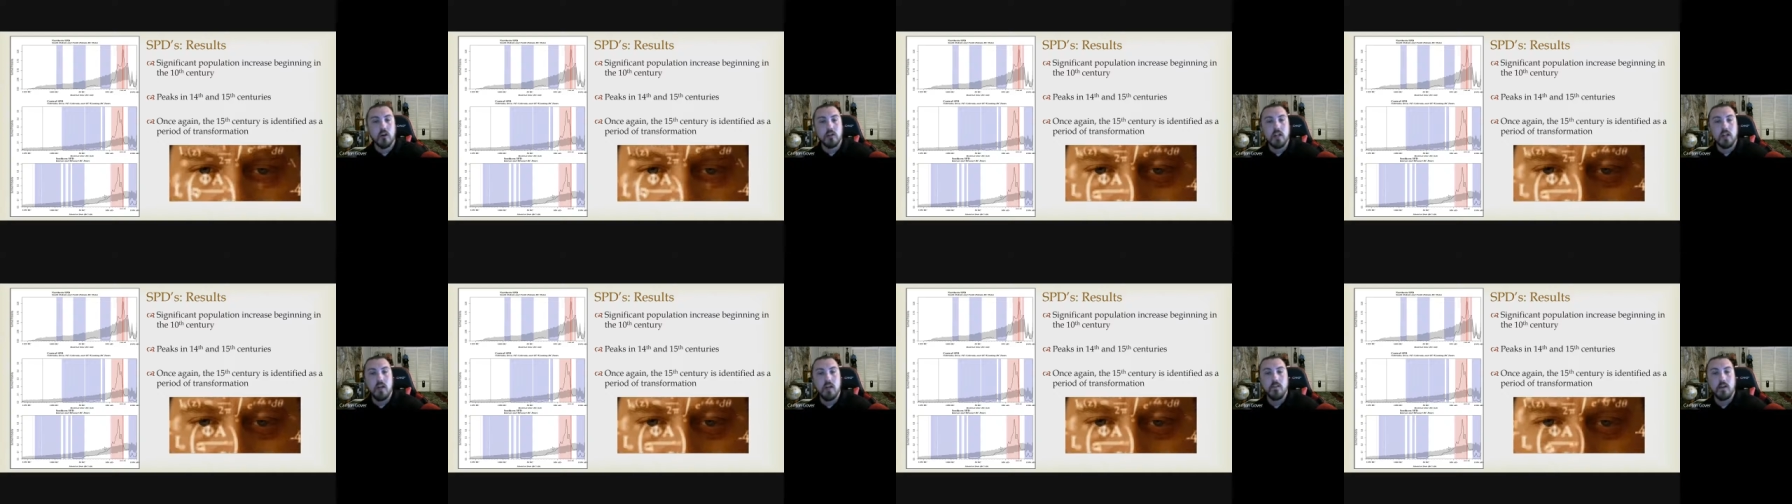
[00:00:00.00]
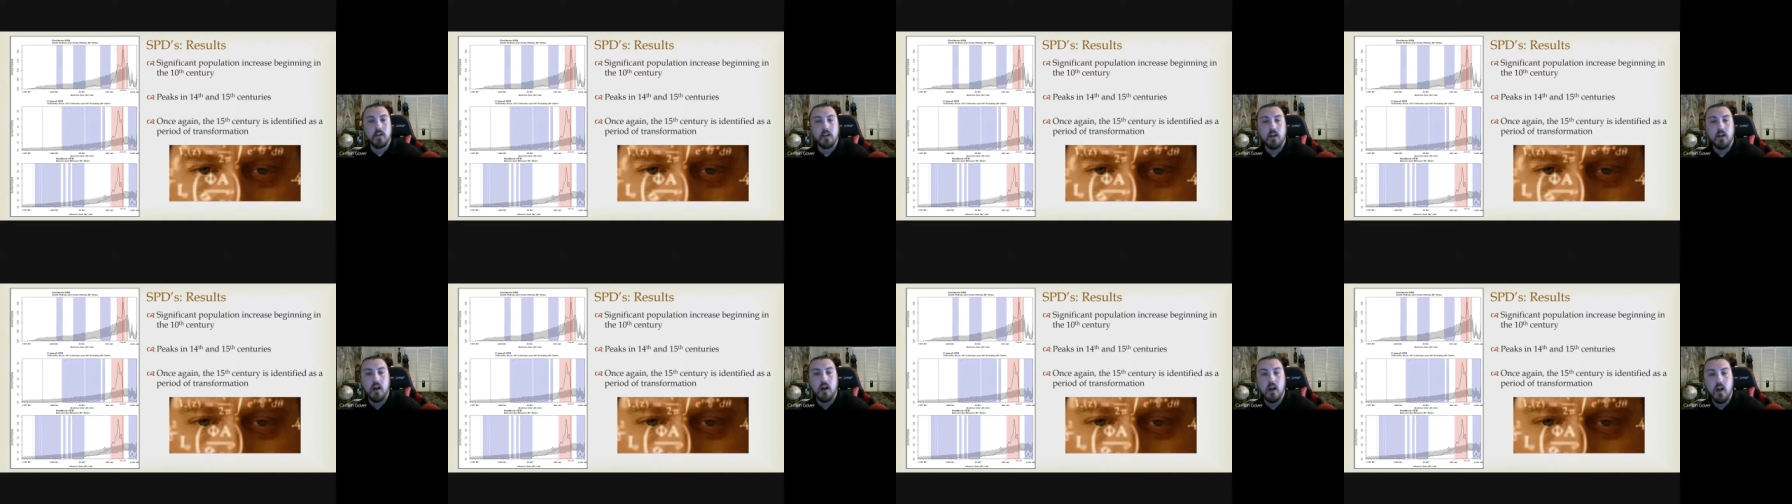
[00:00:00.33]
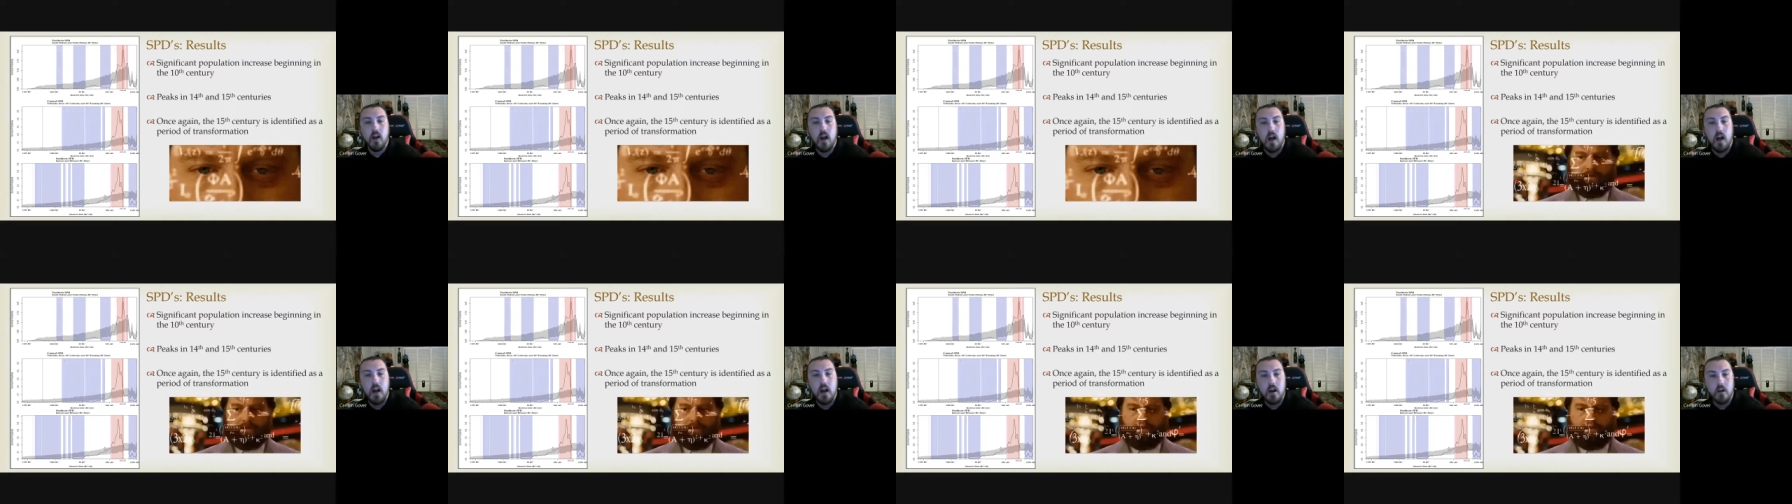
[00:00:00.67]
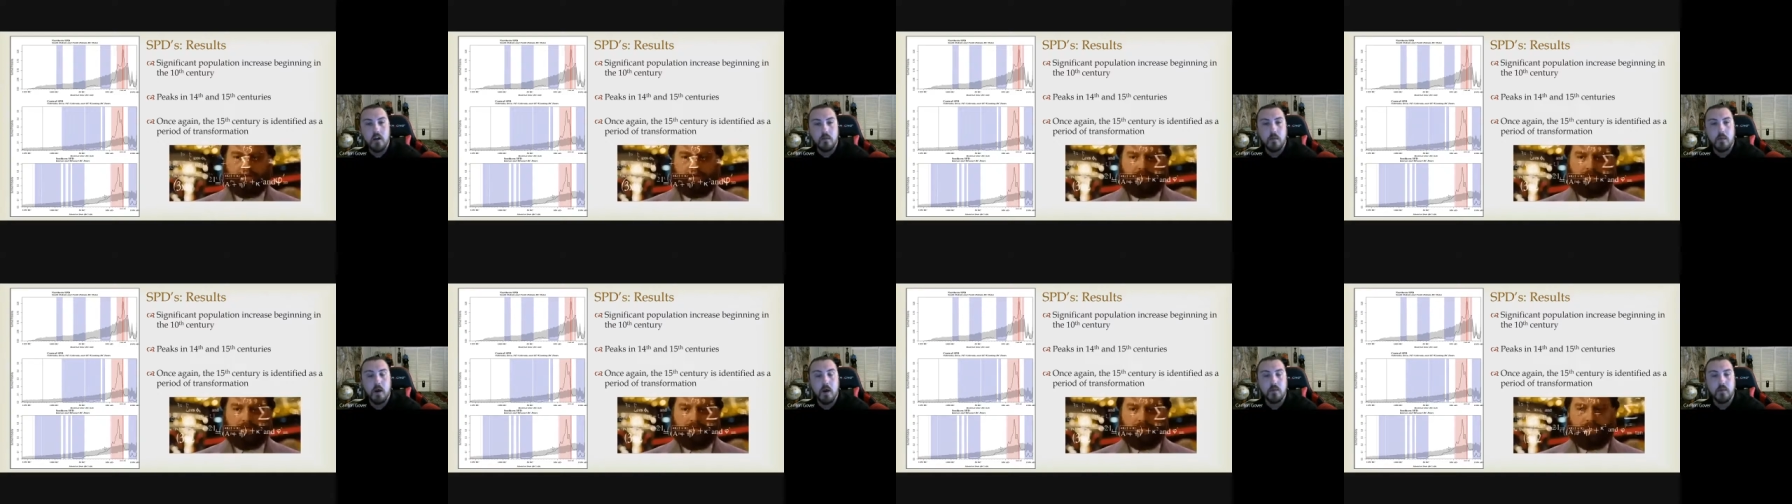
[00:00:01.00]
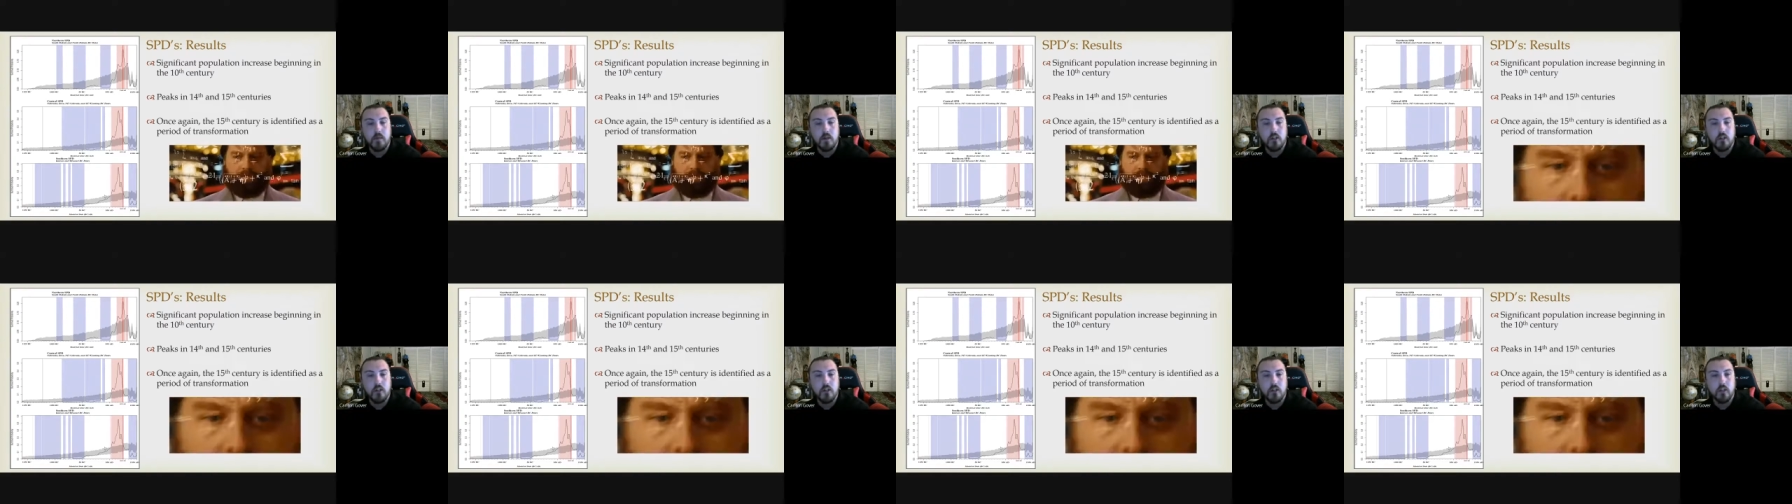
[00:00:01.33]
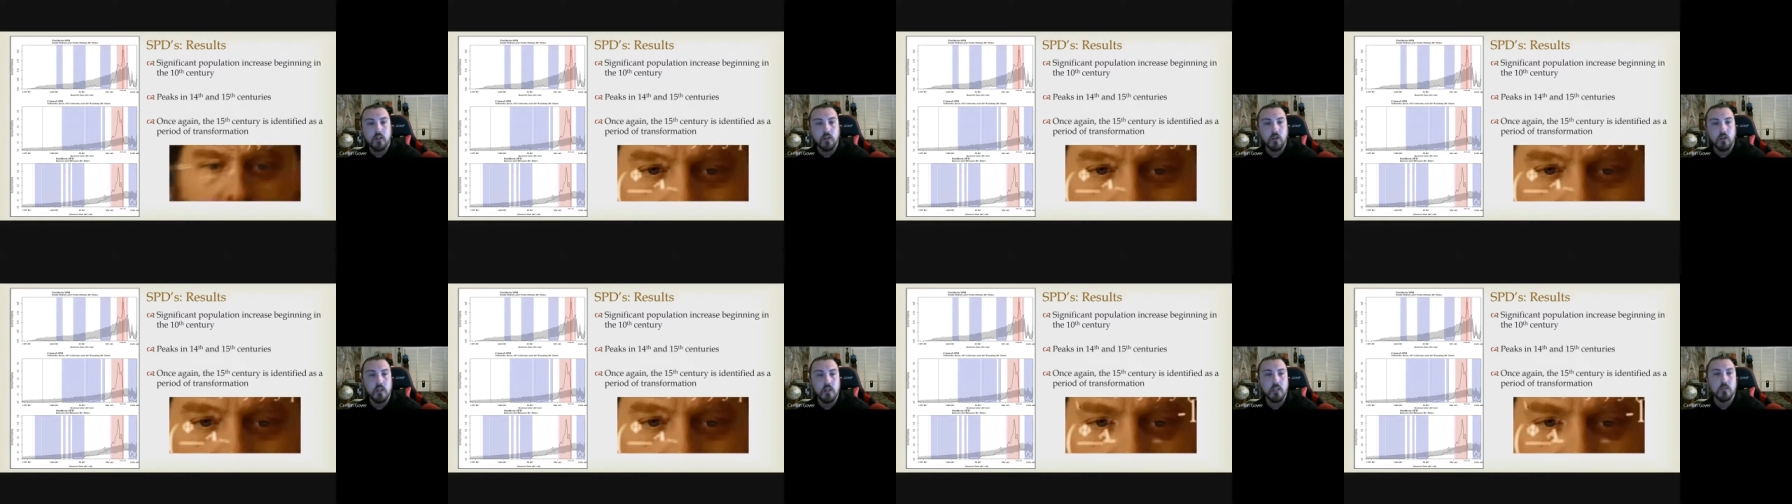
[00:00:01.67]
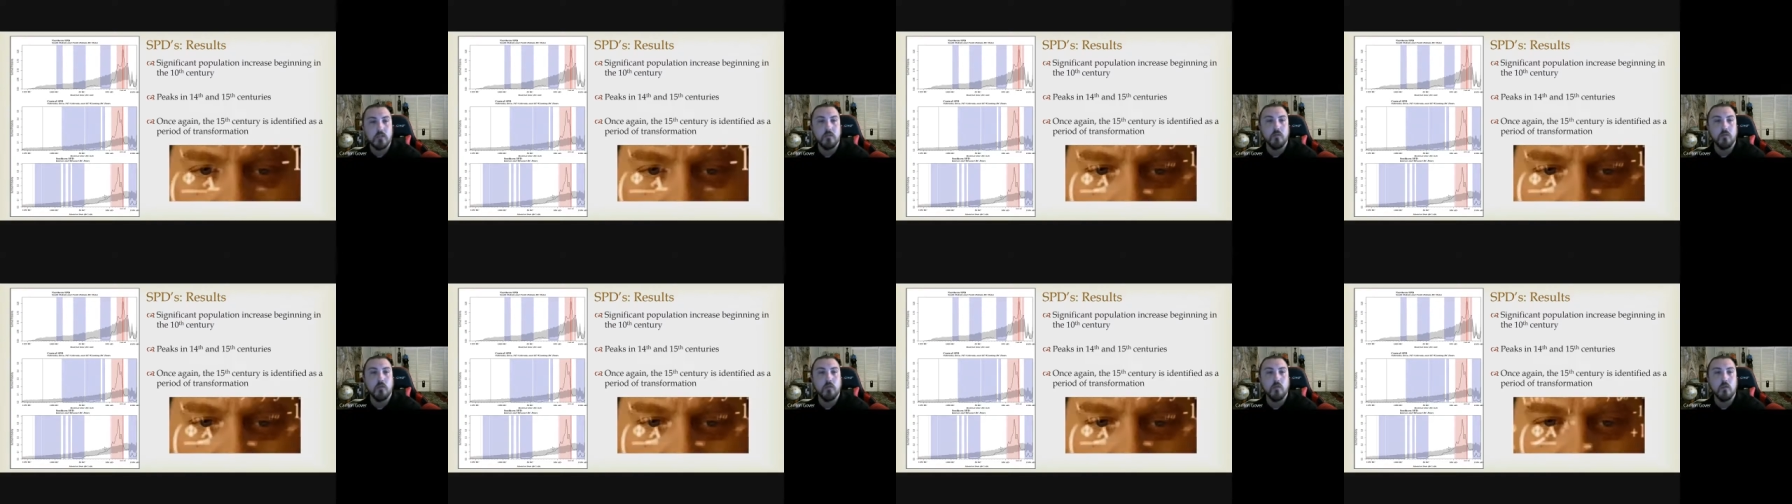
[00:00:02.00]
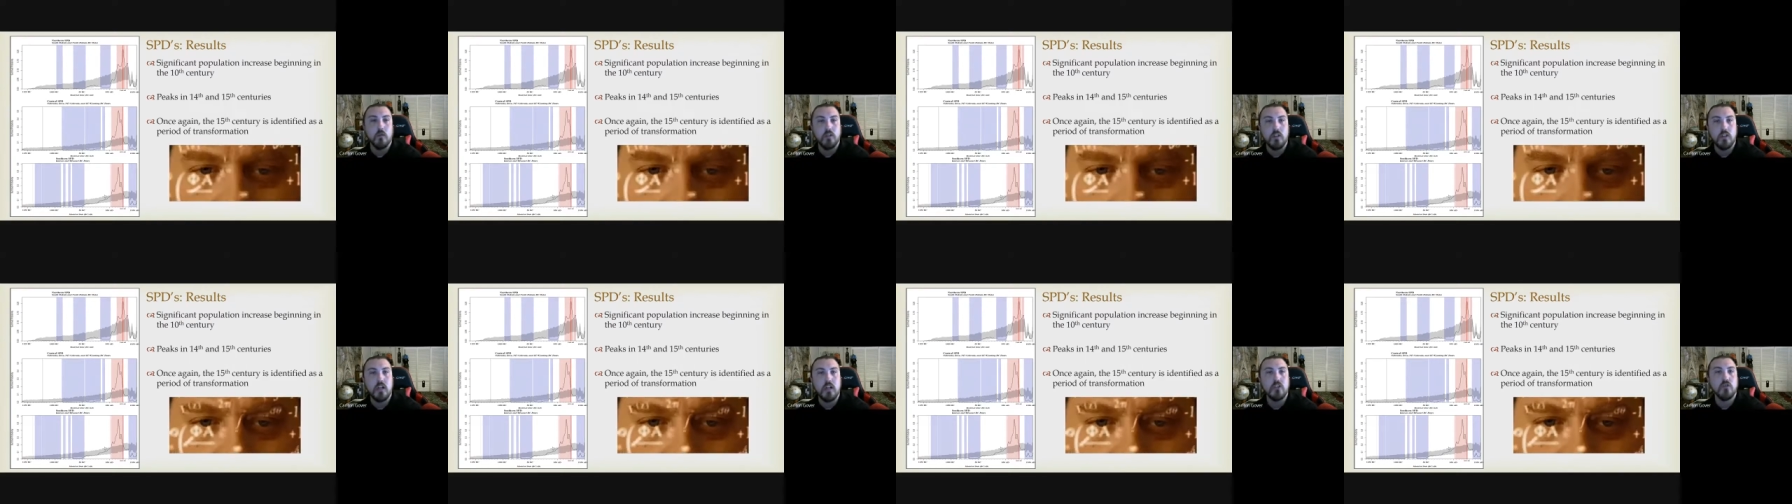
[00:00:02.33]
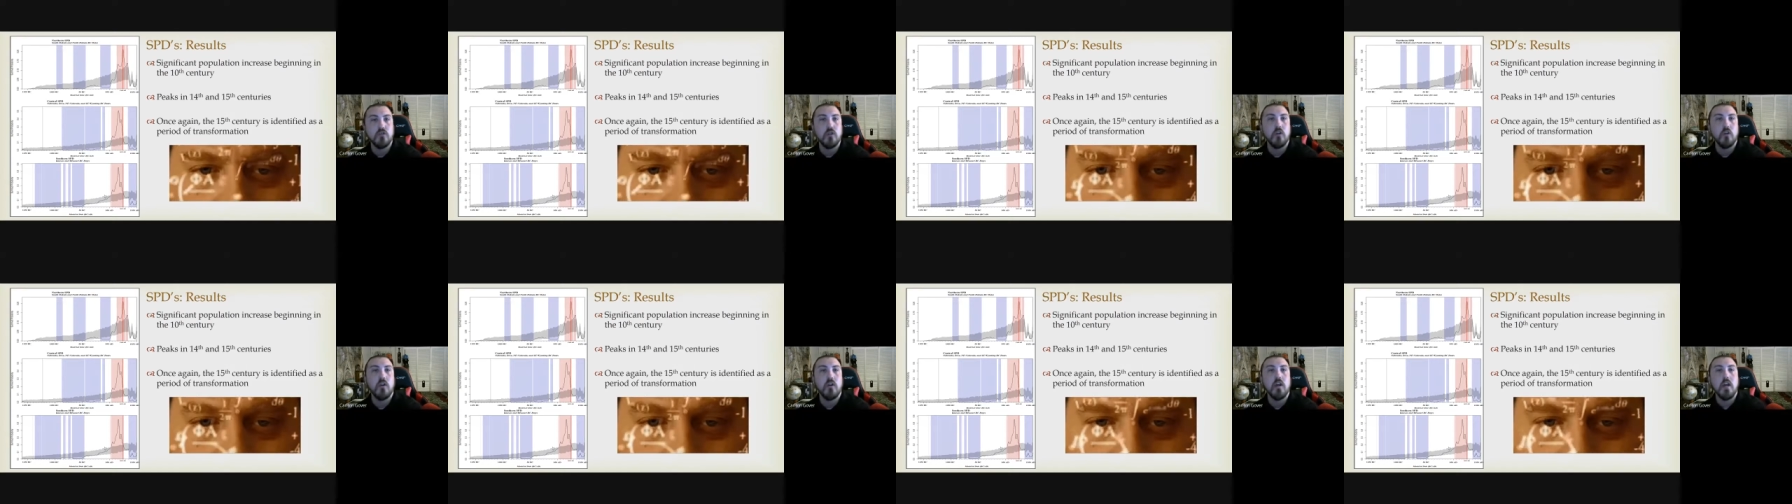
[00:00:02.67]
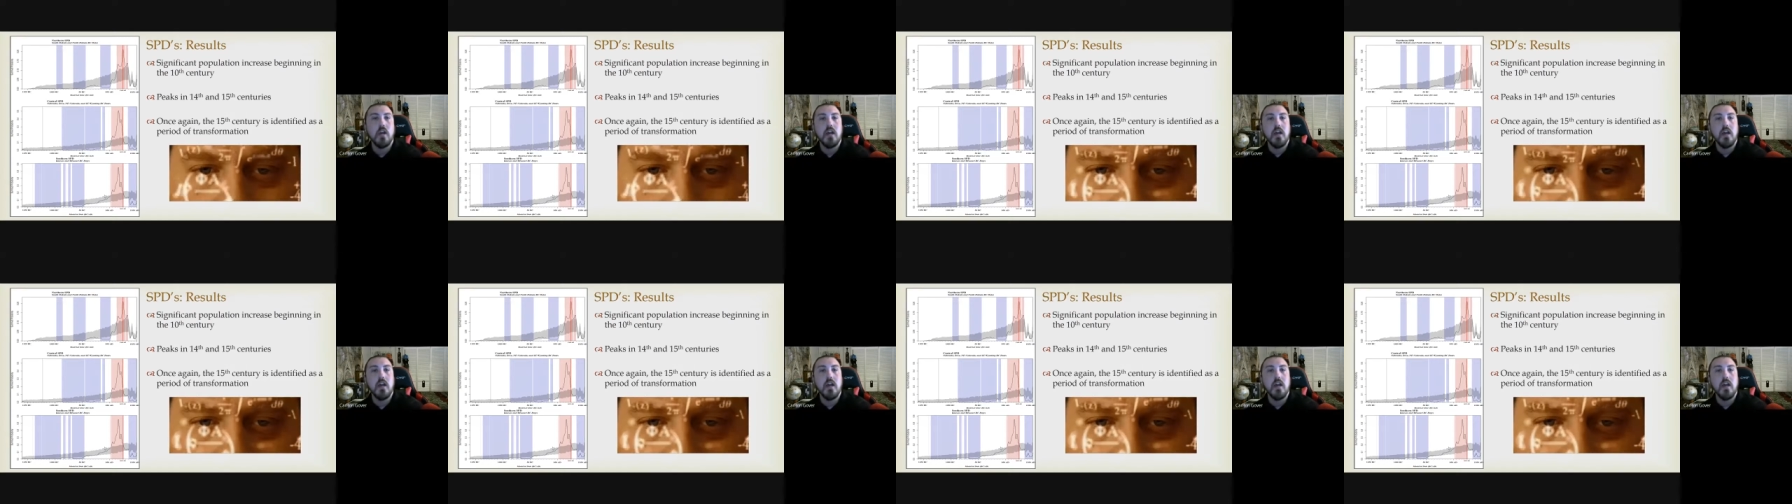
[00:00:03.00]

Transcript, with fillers: having a higher population increase before central,